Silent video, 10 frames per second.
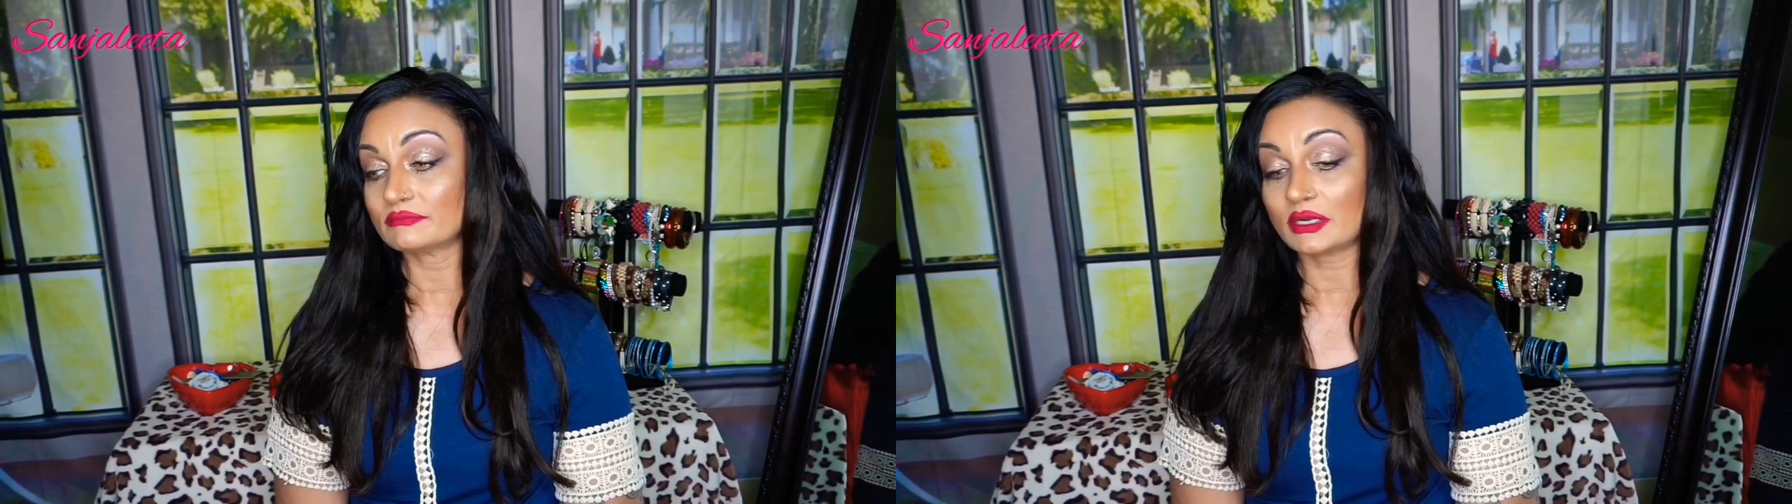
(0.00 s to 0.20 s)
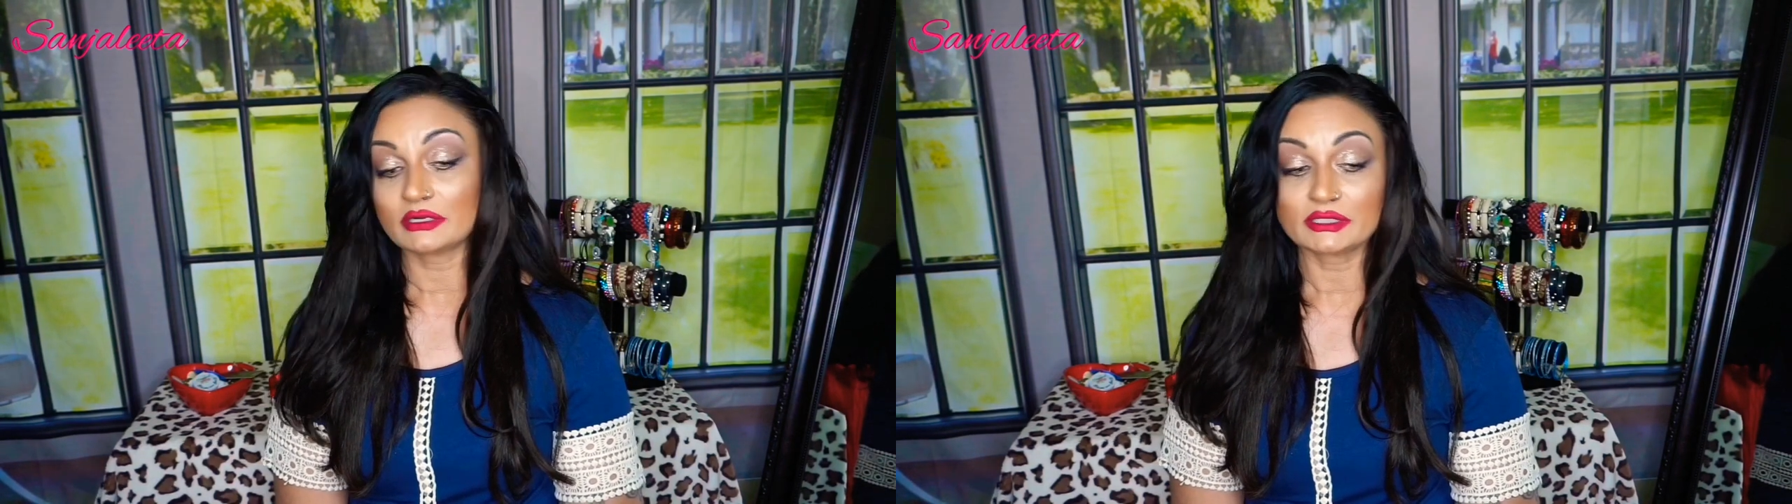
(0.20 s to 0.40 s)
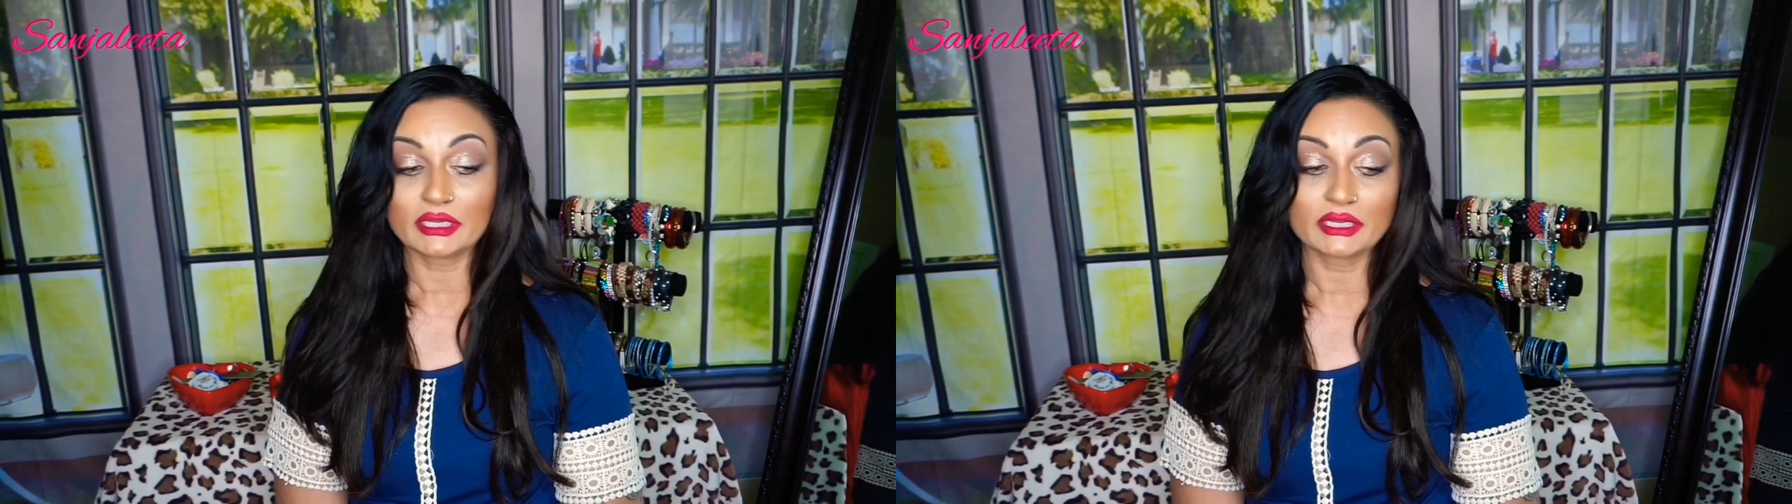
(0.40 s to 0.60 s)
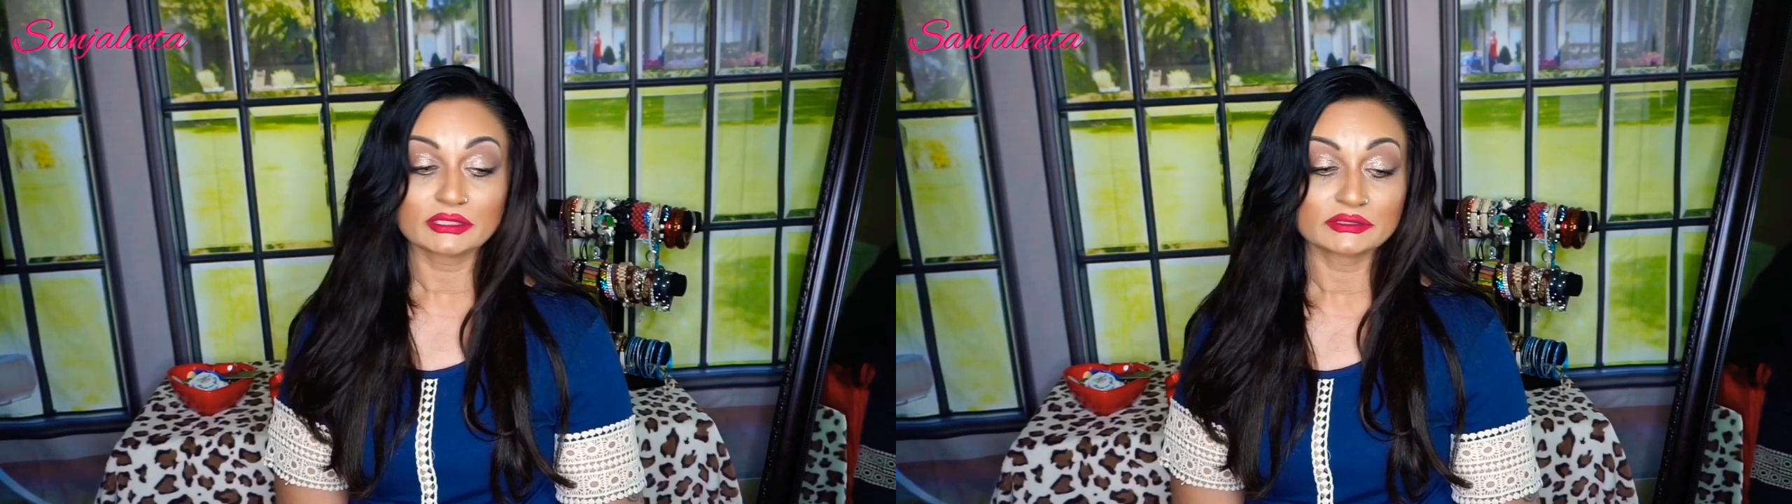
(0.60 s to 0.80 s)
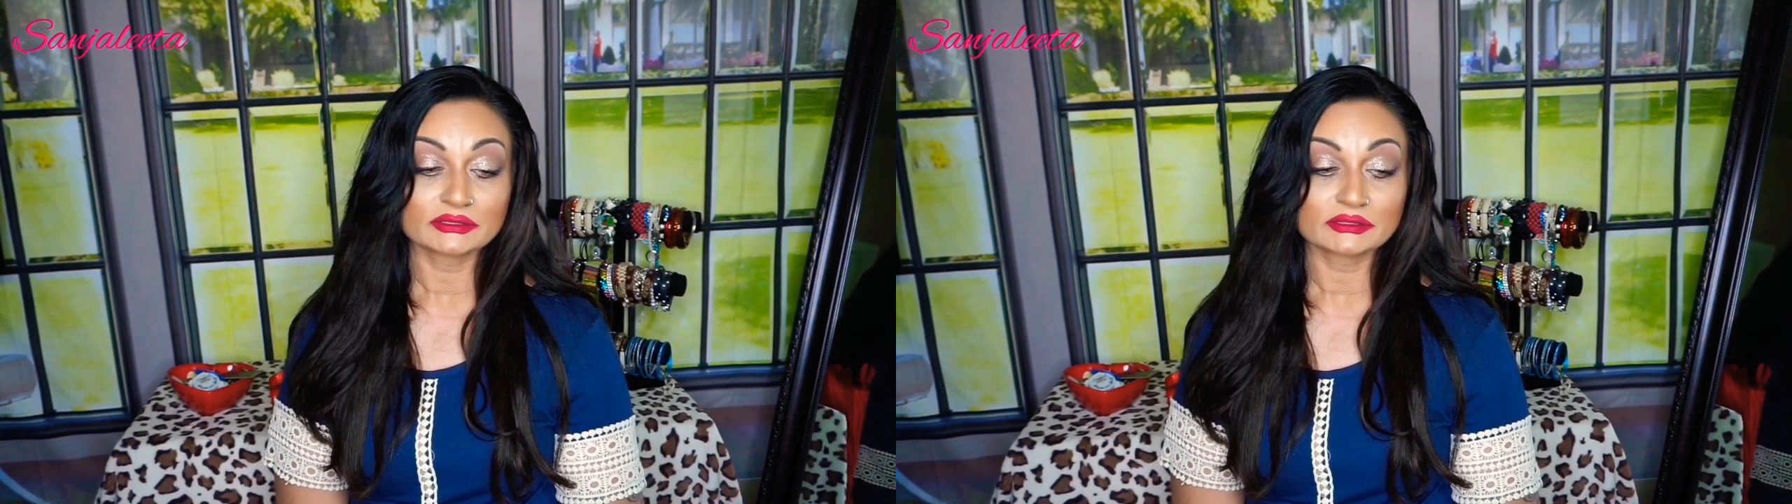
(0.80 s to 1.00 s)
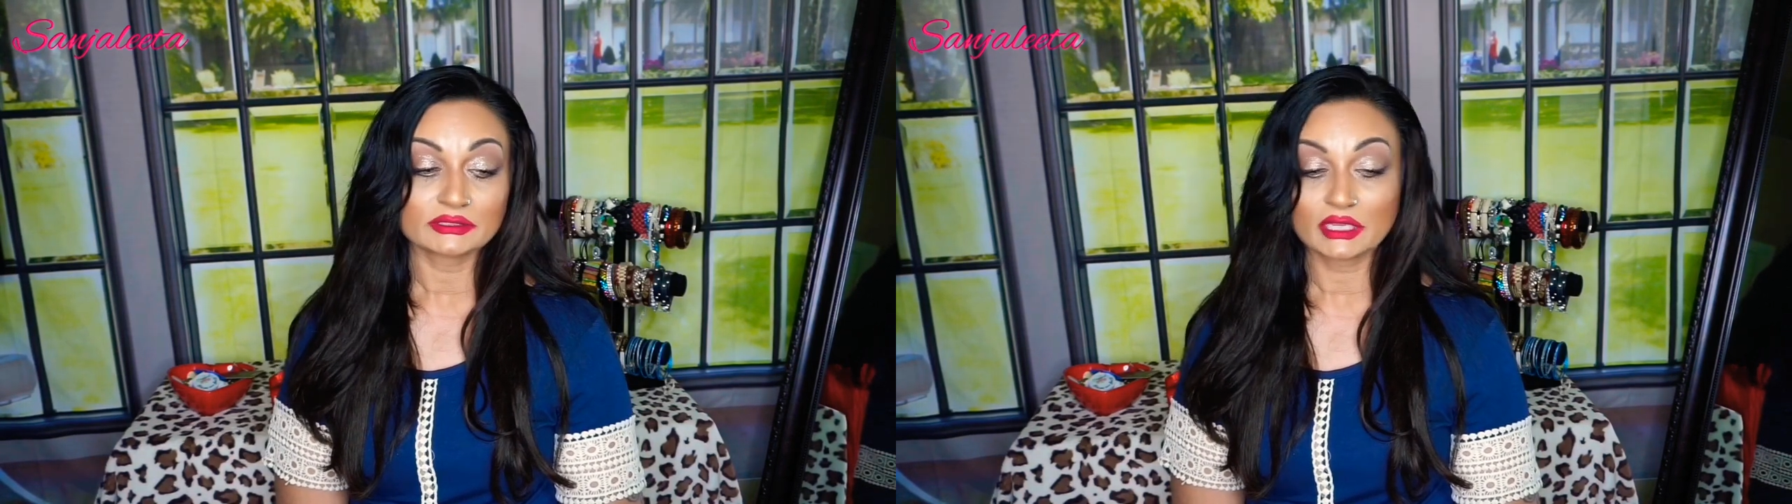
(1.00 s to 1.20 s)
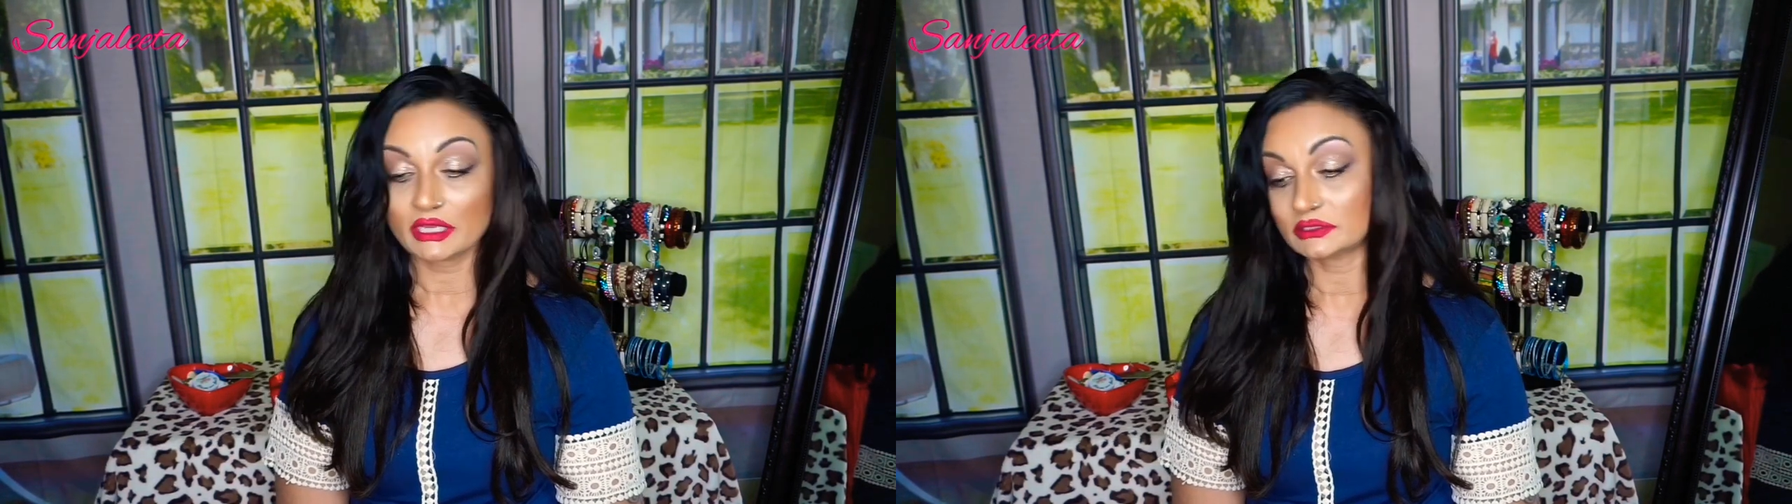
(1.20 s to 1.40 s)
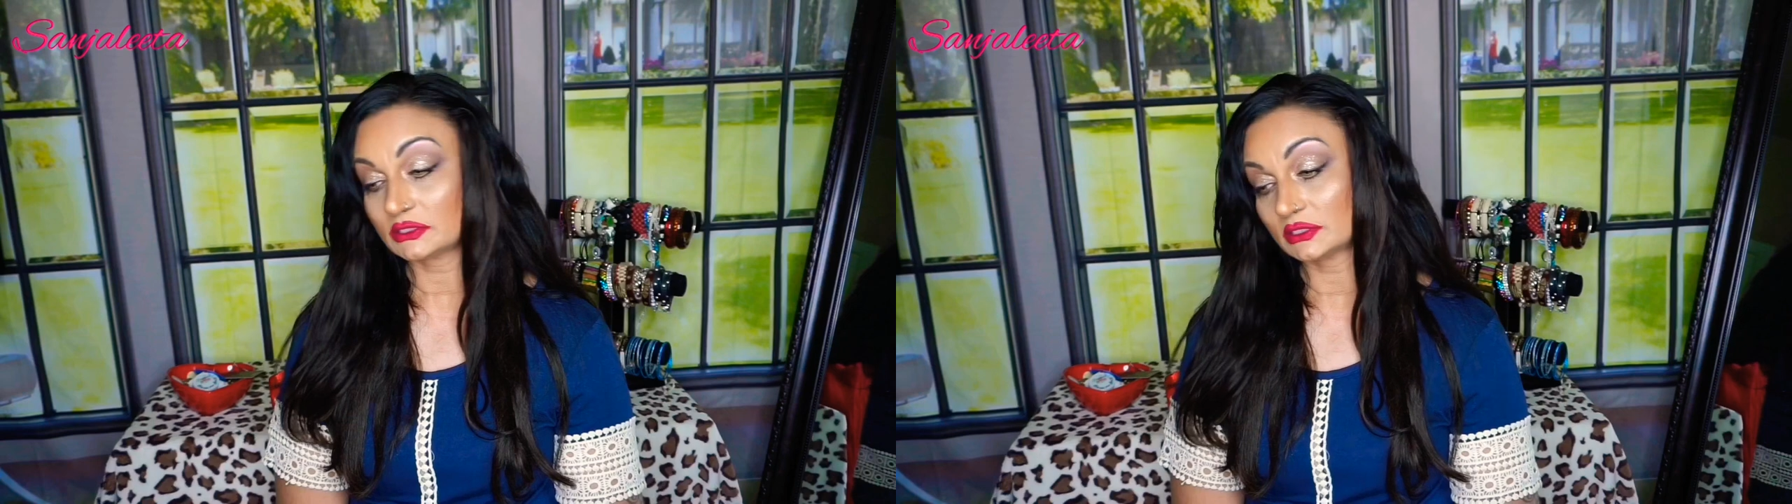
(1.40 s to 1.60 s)
heart attacks,
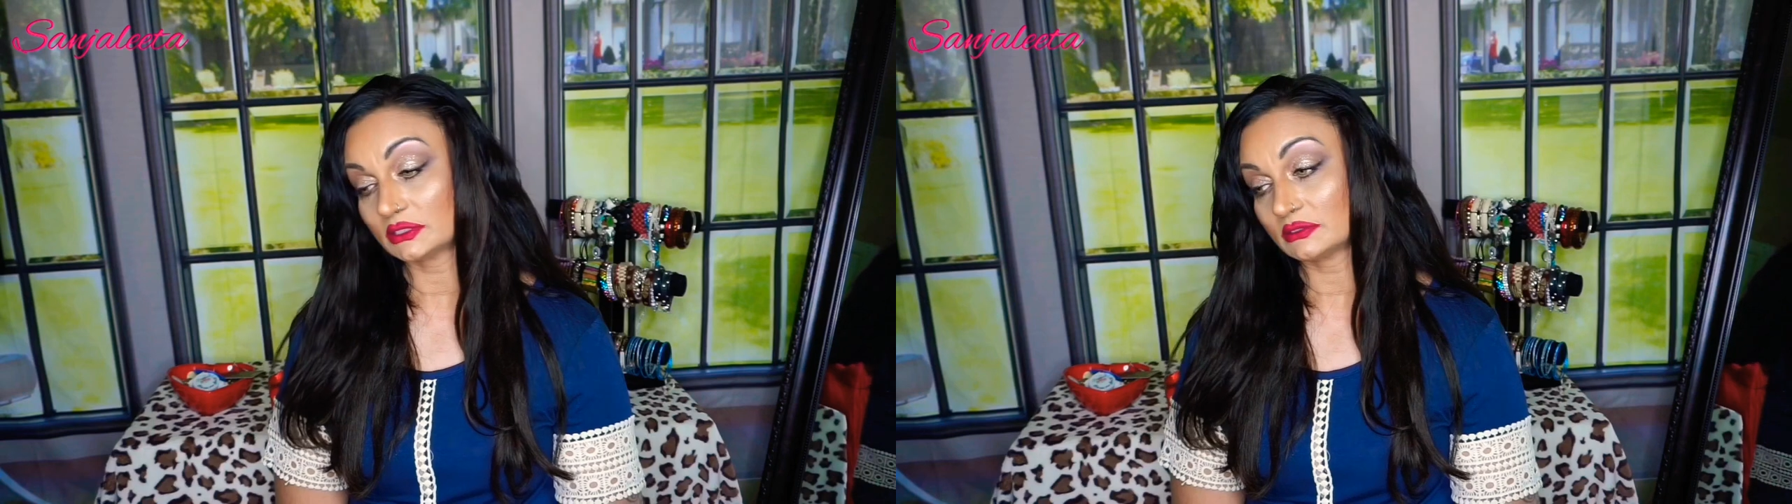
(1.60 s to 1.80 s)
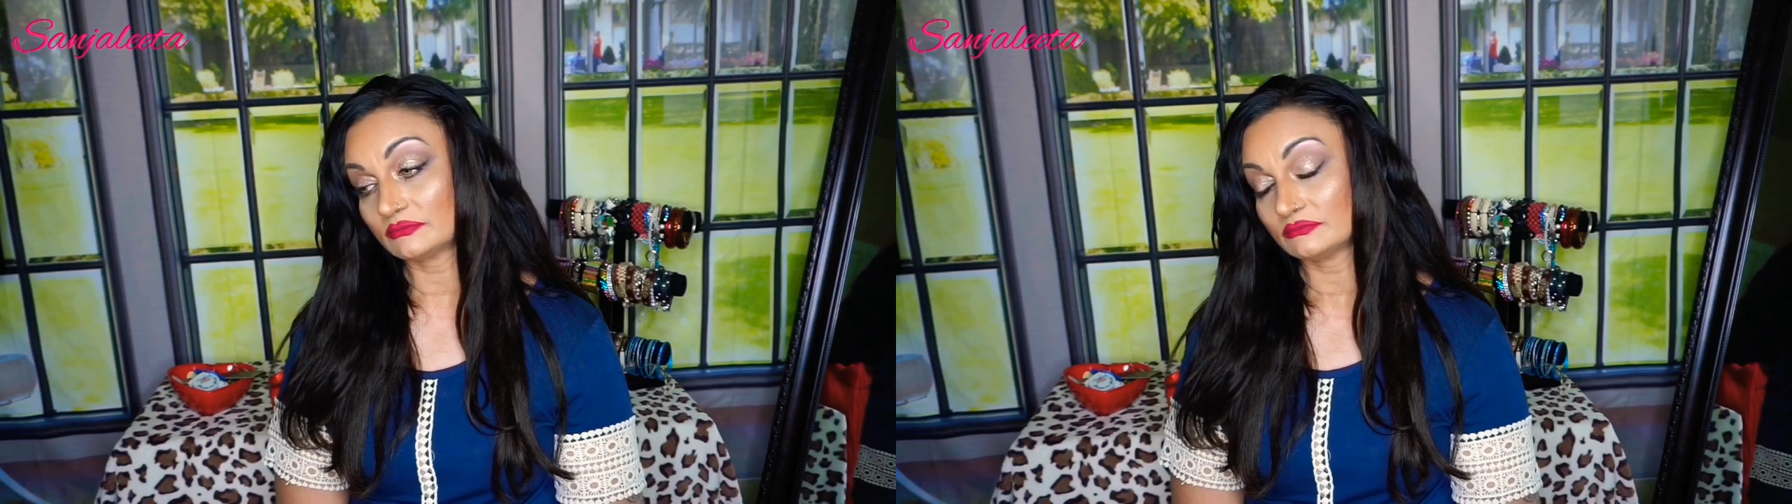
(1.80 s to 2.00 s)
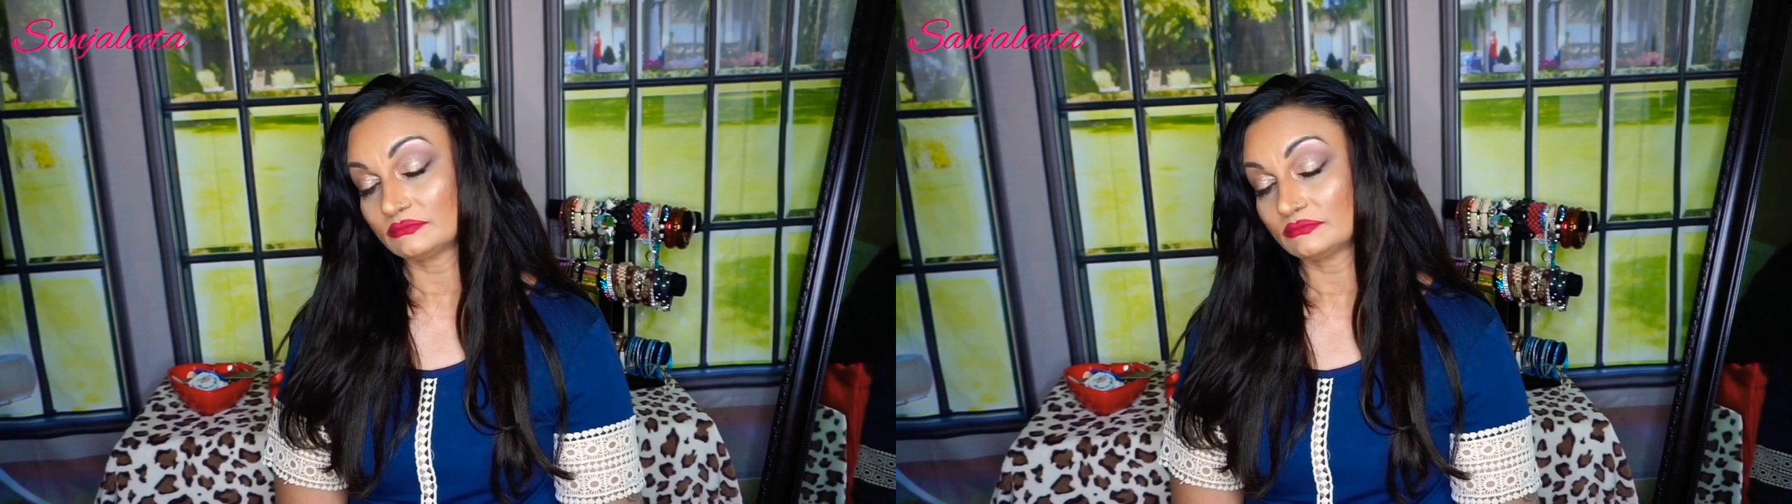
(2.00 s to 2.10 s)
cancer,